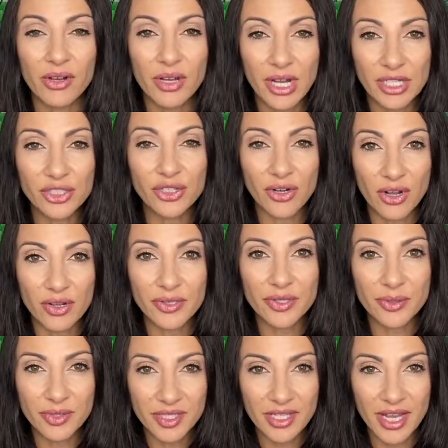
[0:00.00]
Hunter
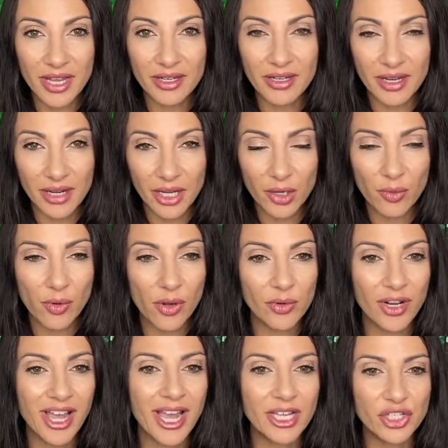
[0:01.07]
also said, and I quote,
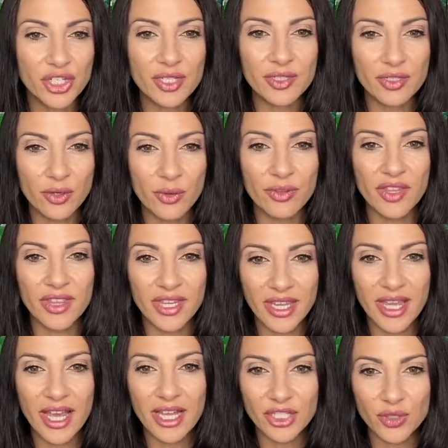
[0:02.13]
I just know that they
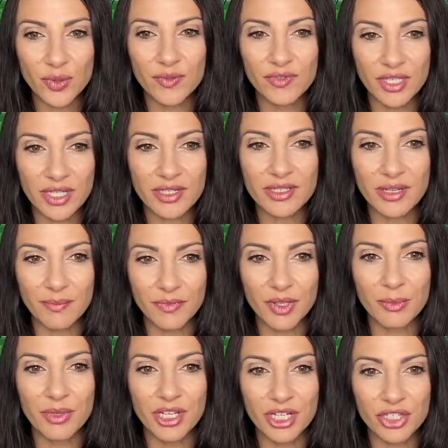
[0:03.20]
had to have done something
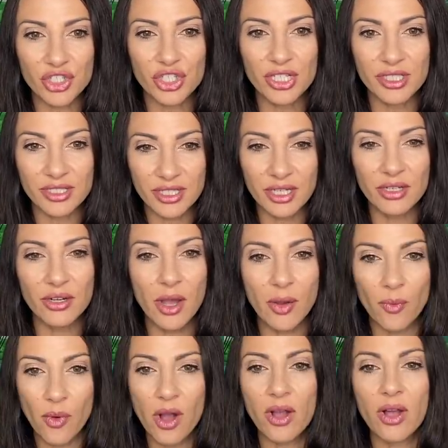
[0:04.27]
because she did not
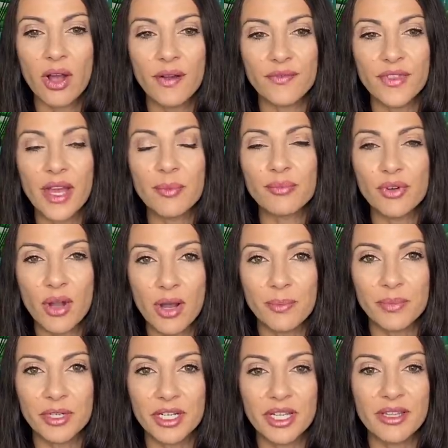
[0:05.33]
walk off that
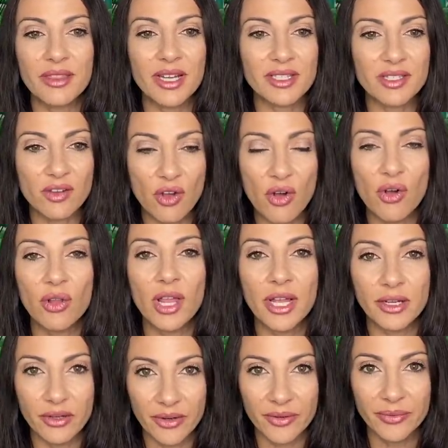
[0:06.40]
property. That's all I
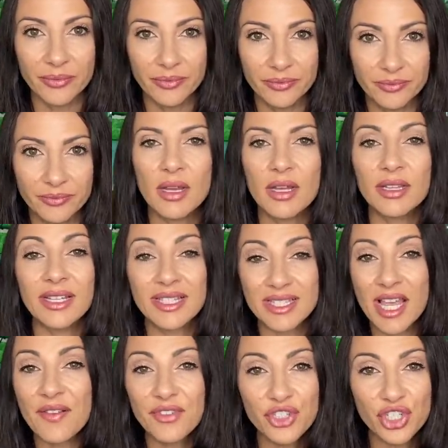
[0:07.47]
know. Let's
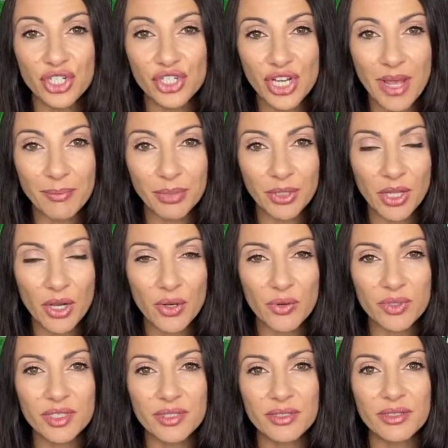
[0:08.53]
have a chit chat
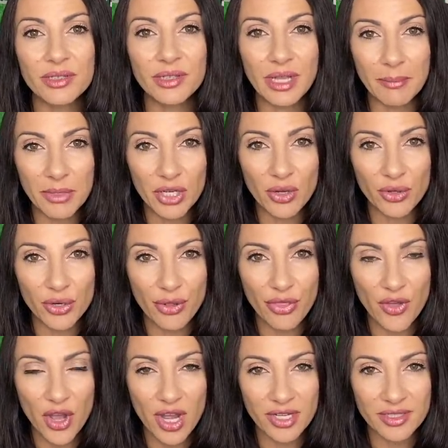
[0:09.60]
below. Let me know your
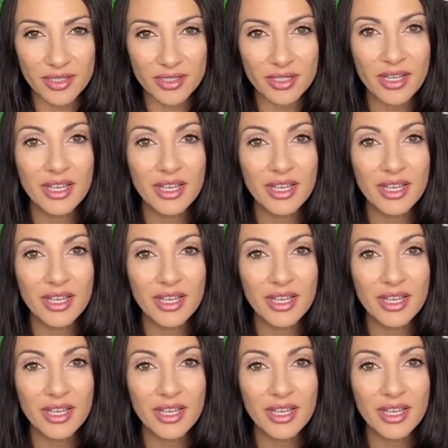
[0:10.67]
thoughts.